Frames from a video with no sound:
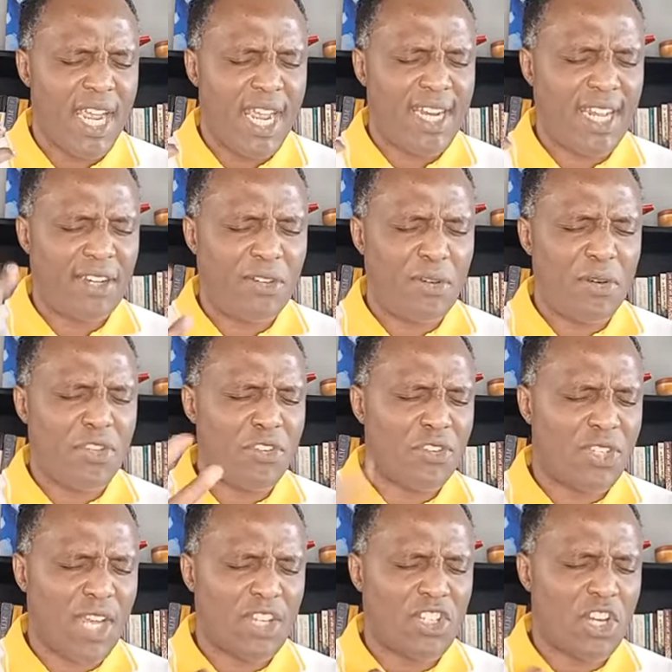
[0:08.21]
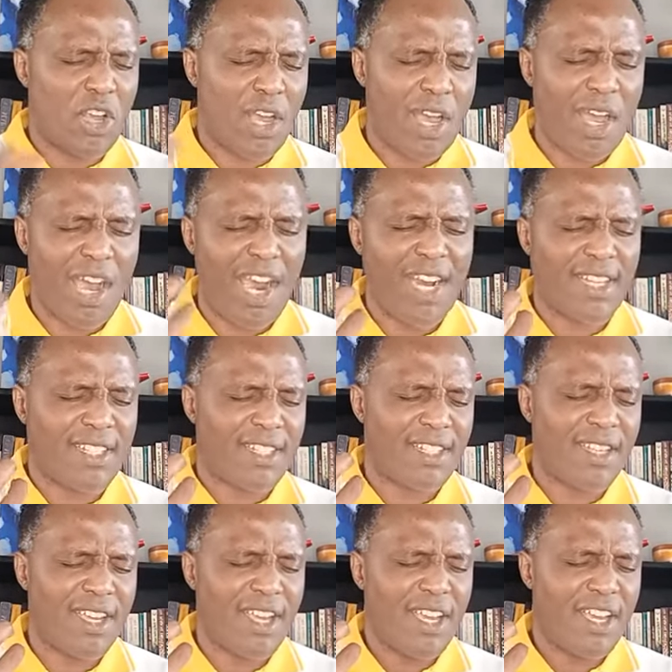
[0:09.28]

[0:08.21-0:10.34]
And that, Lord, you touch our hearts